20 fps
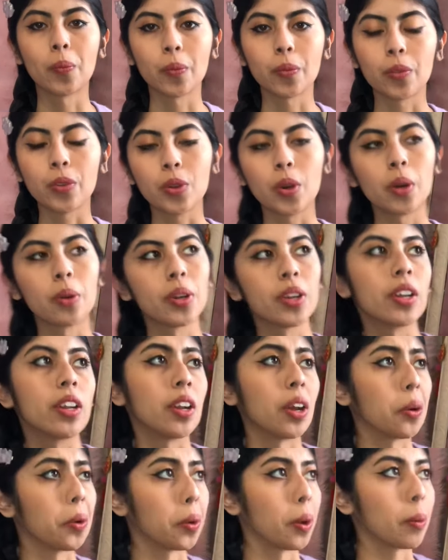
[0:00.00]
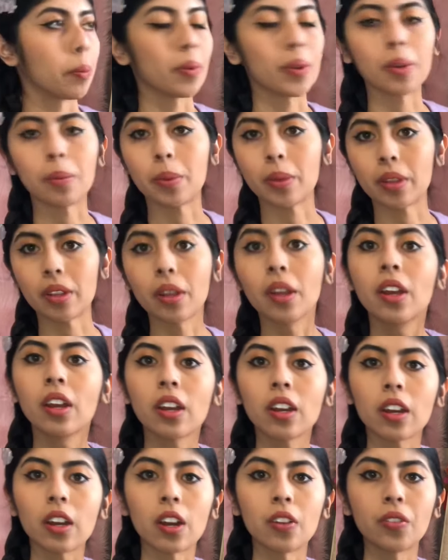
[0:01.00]
you already know I'm gonna be
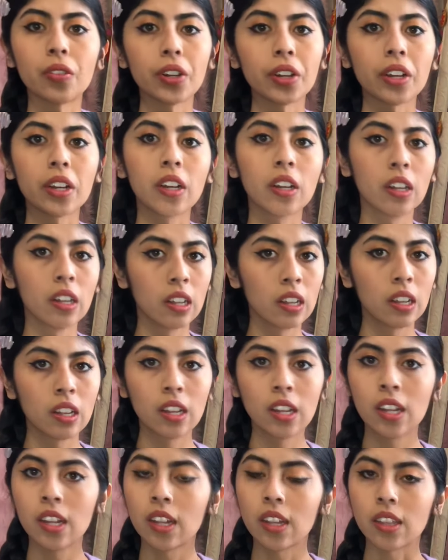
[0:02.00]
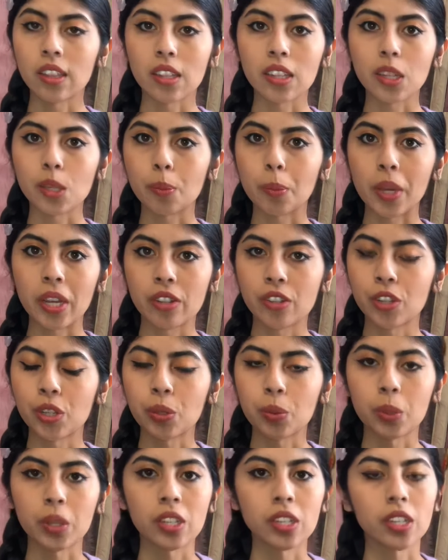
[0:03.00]
covering these pages
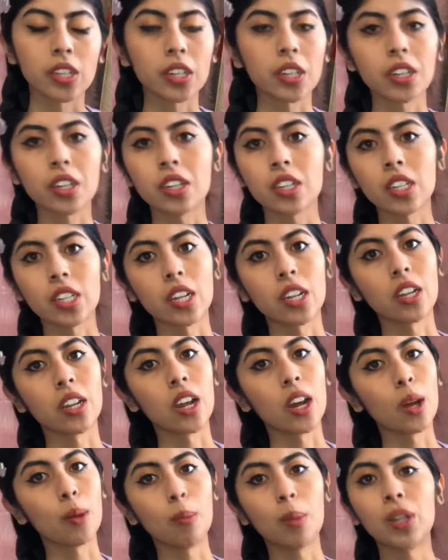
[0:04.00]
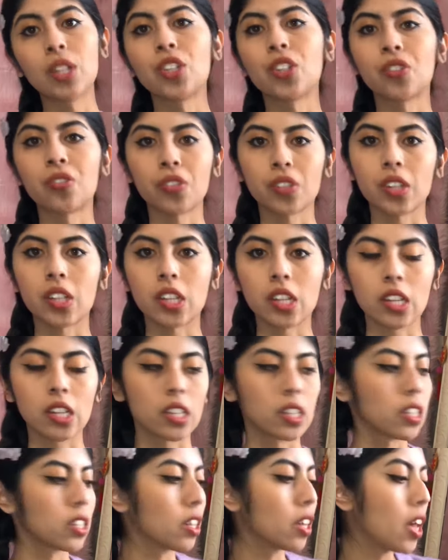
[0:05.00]
with stickers and a bunch of feelings.
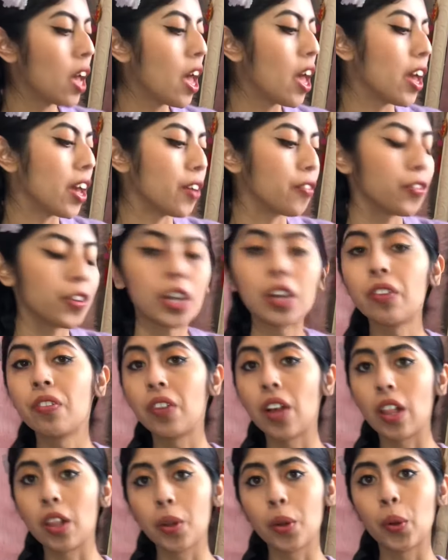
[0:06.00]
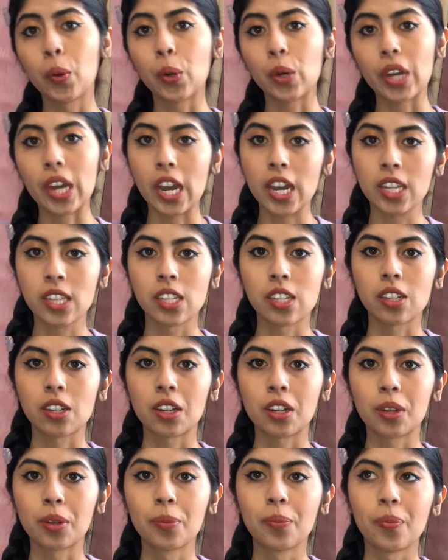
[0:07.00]
If you're a fellow Cancer,
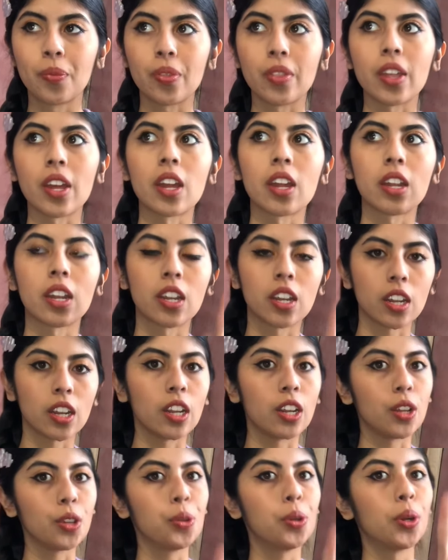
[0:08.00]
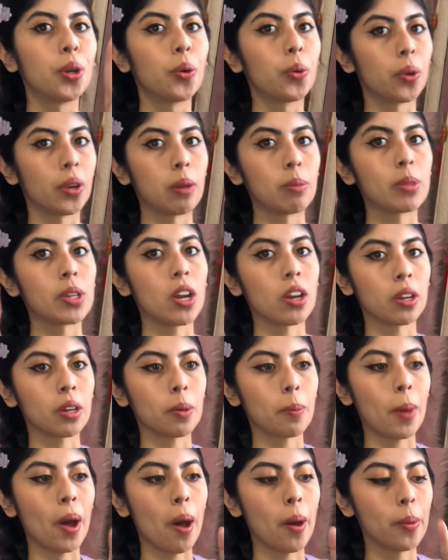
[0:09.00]
then you know what I'm talking
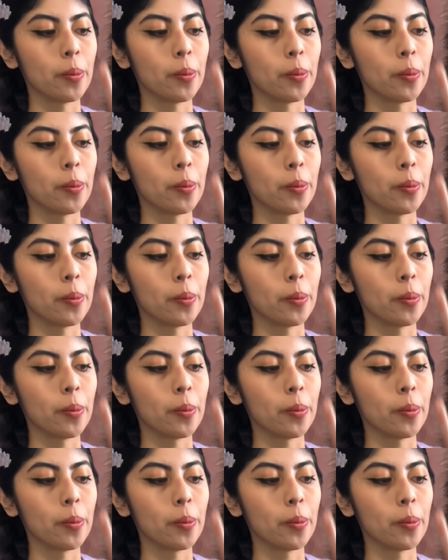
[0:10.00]
about.